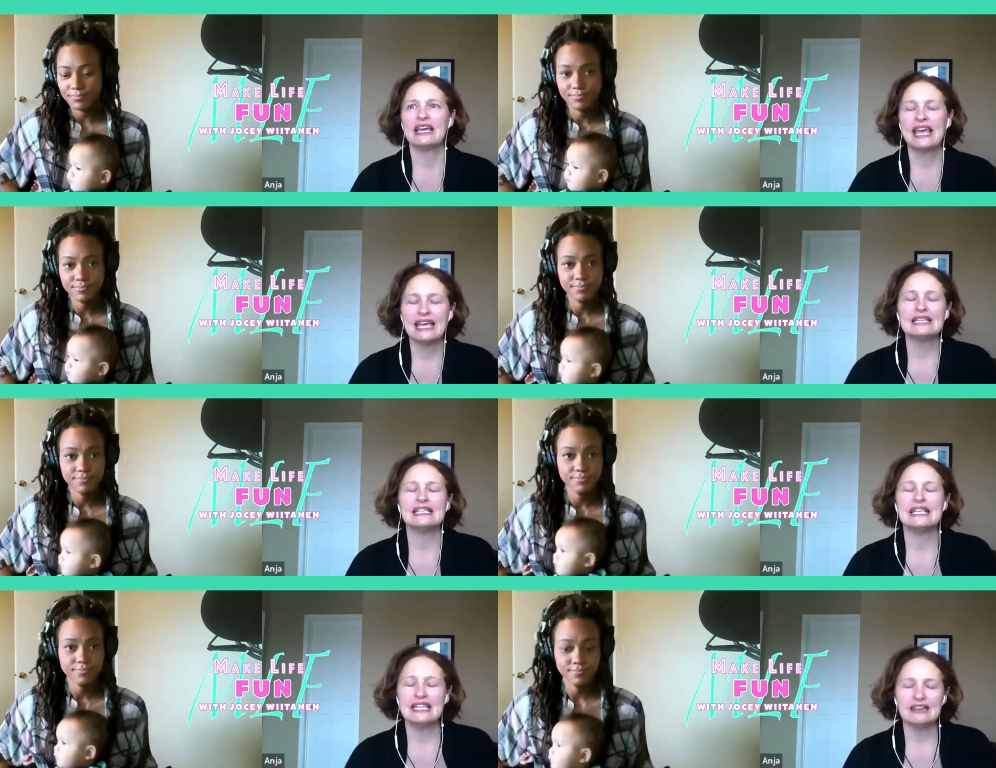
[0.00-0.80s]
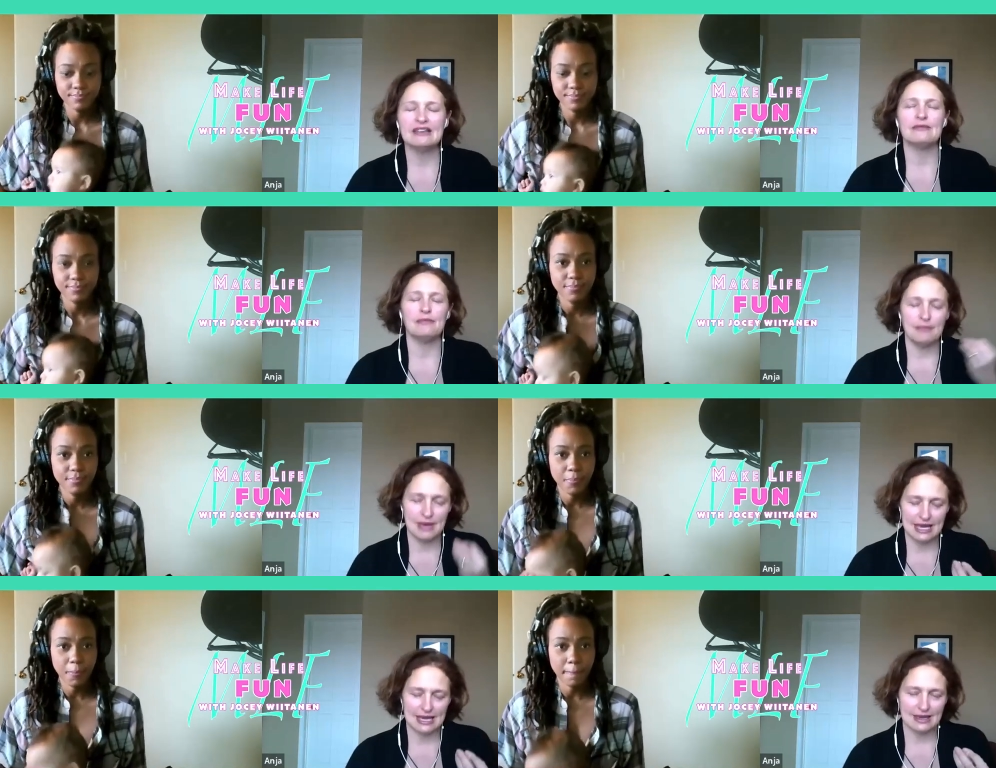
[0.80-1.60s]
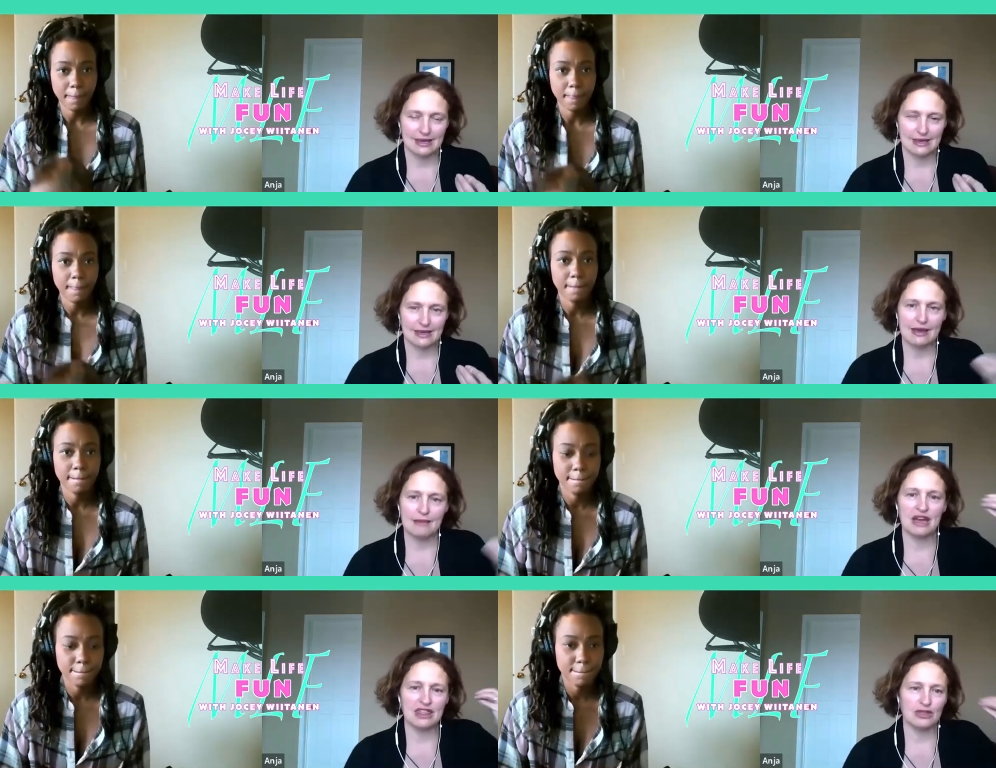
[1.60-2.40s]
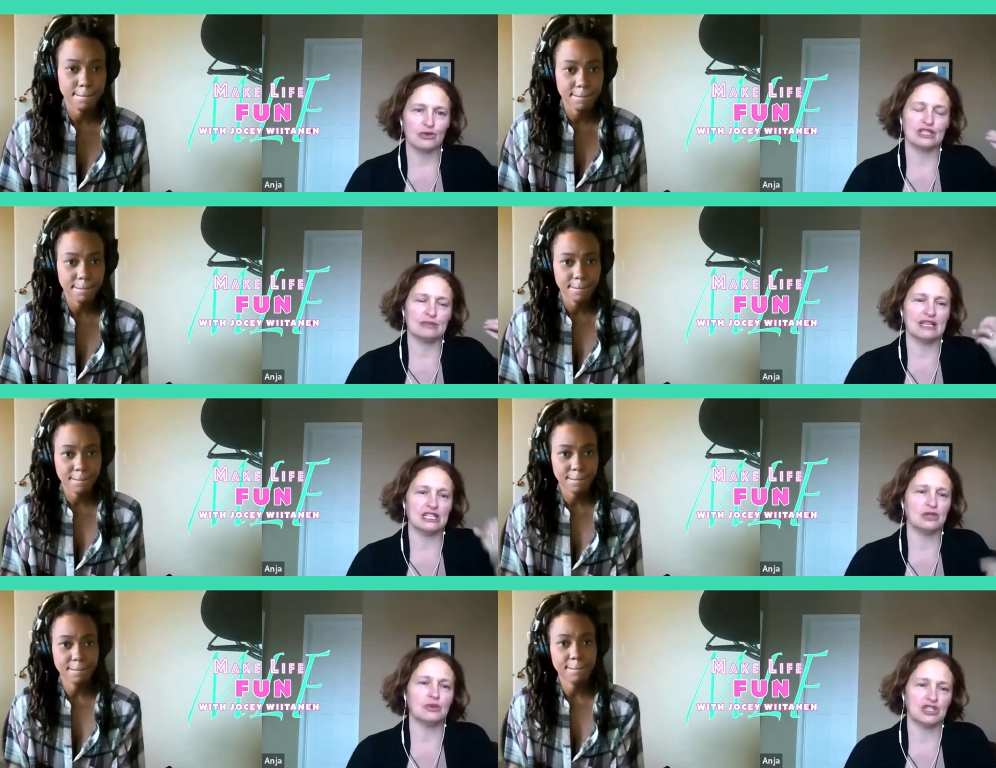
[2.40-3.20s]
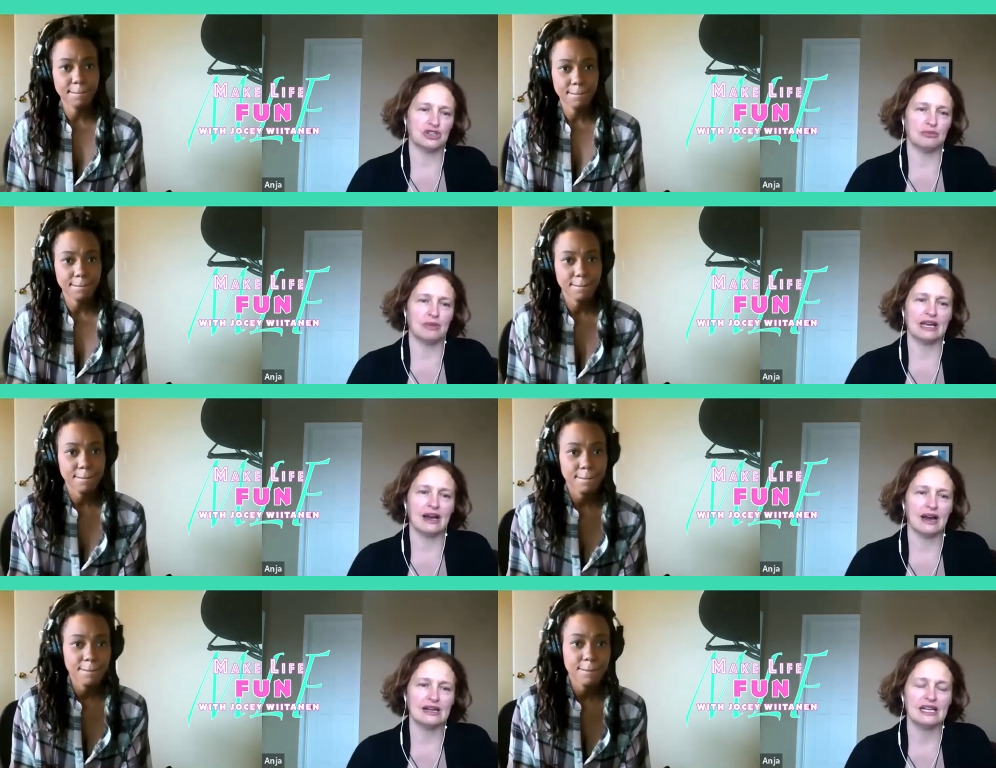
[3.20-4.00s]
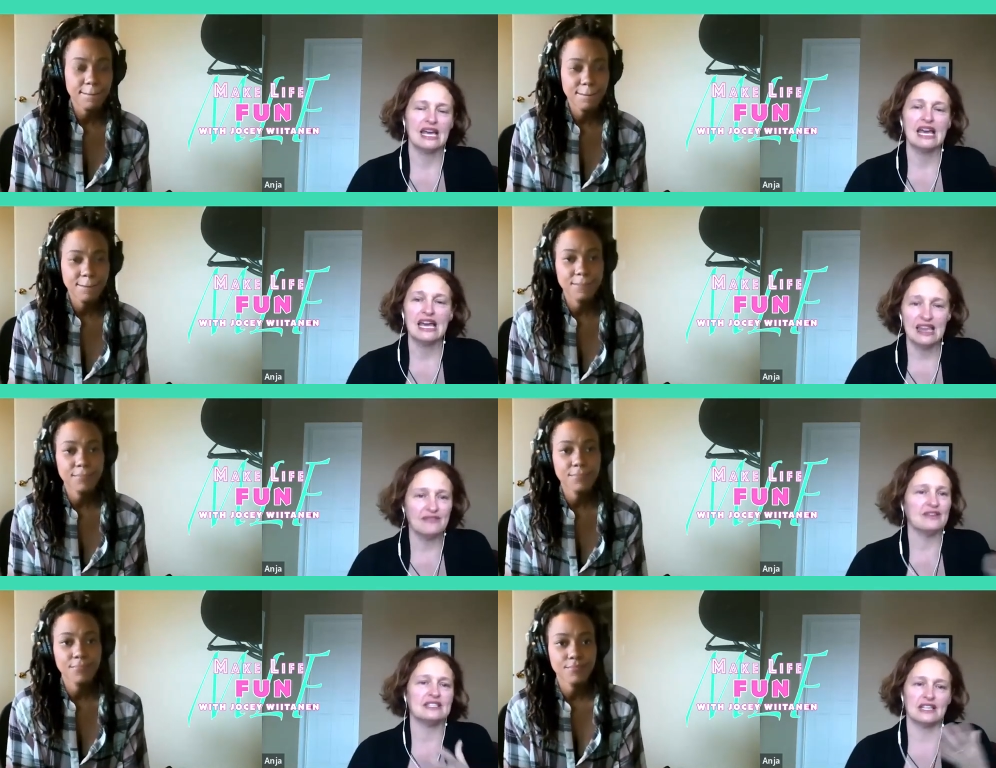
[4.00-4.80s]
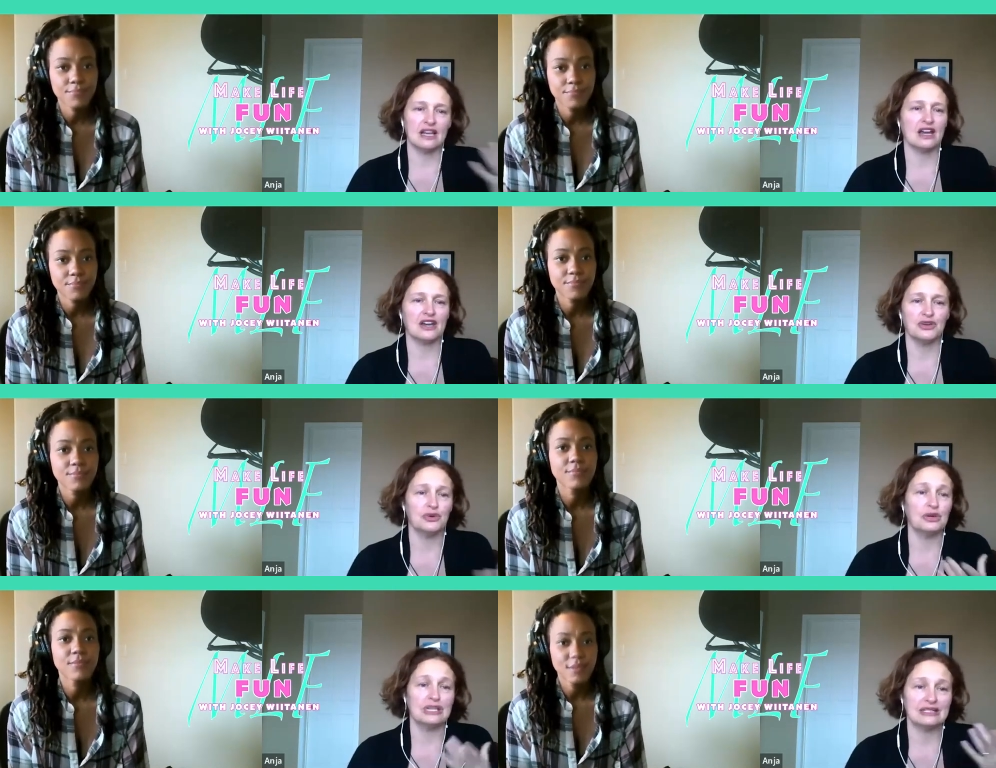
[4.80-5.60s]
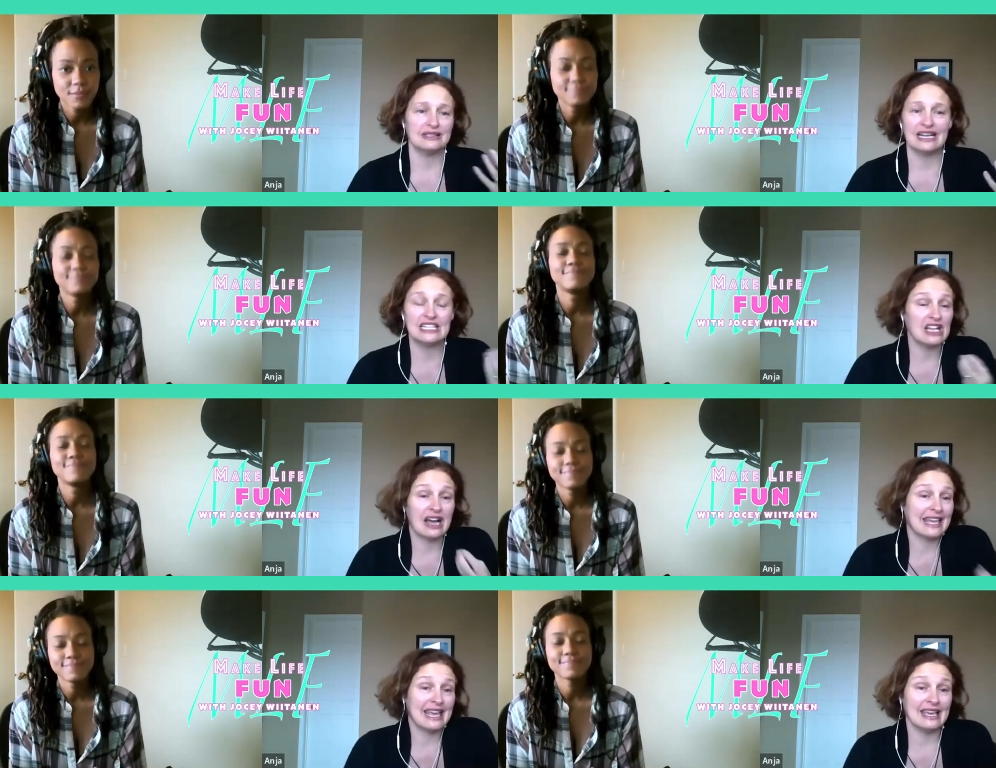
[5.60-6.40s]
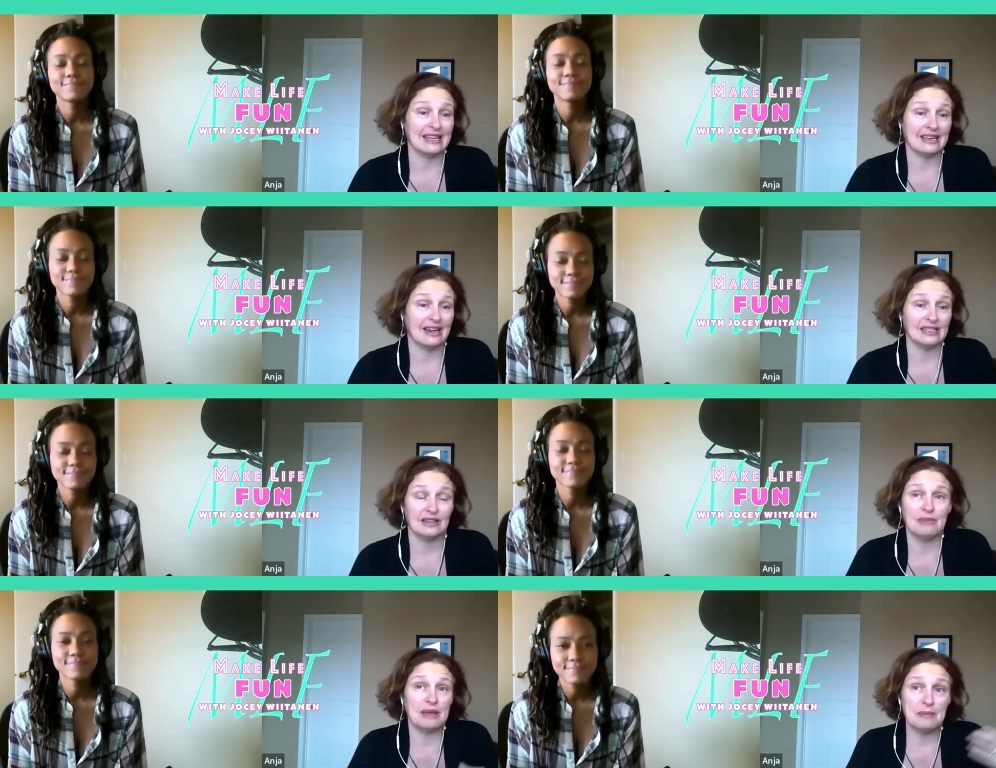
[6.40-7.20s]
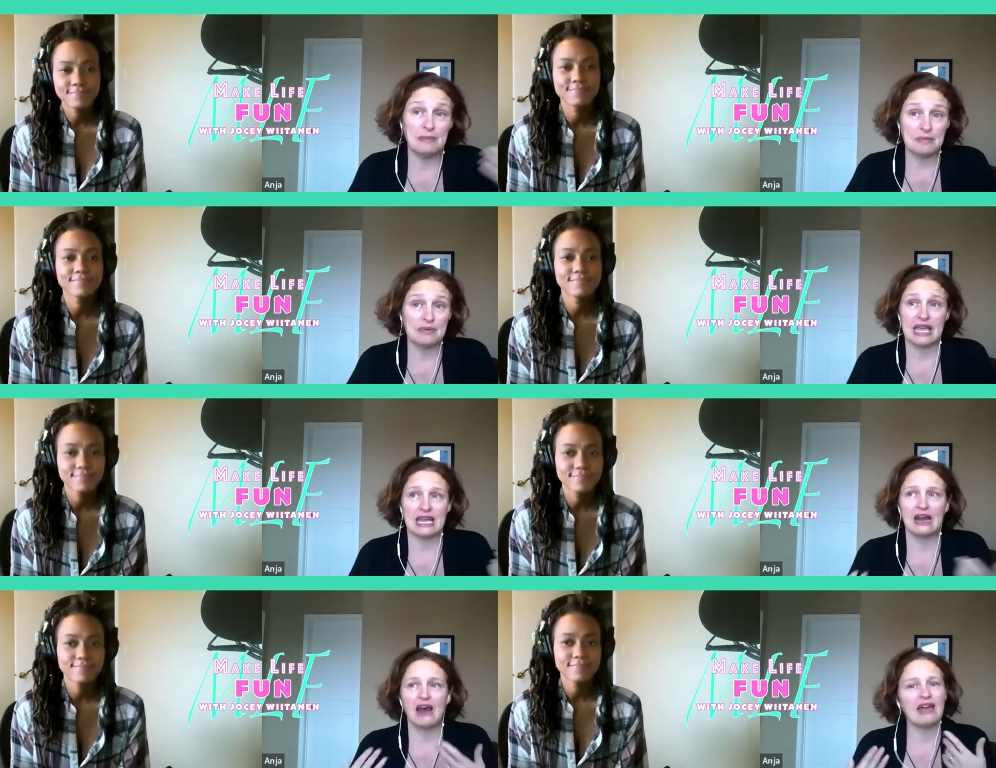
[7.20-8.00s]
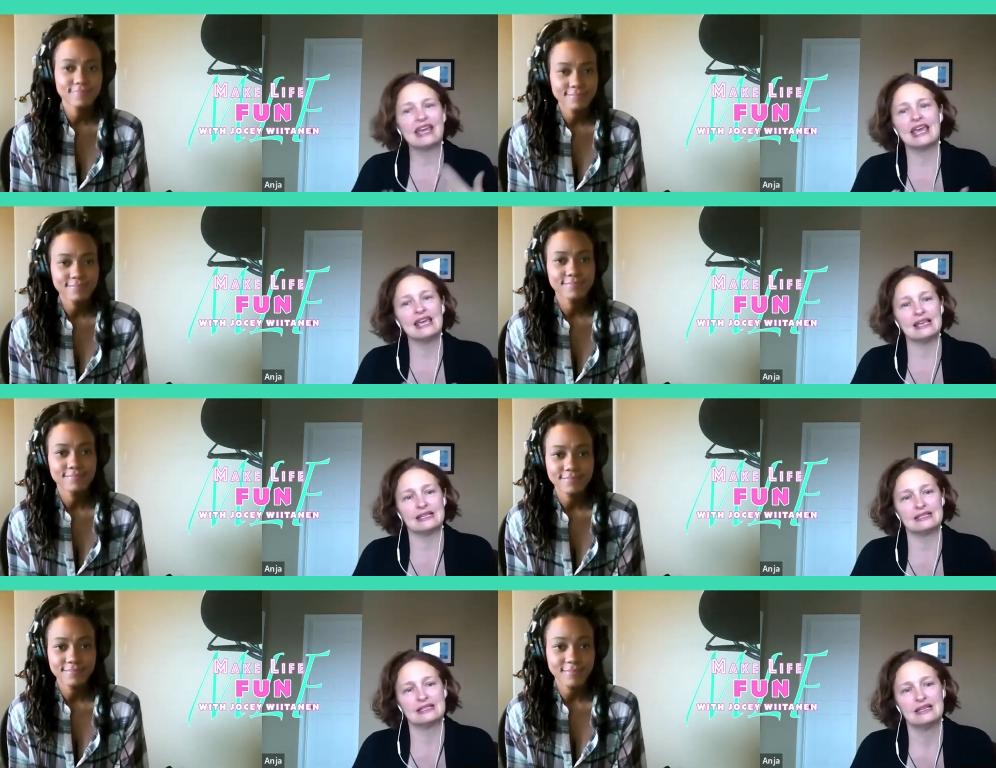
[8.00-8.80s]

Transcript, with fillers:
Speaker 1: can't hear me, my thoughts, my intuition, my gut, if it's a lot of noise. I just, I can't, I don't, maybe people can, I can't.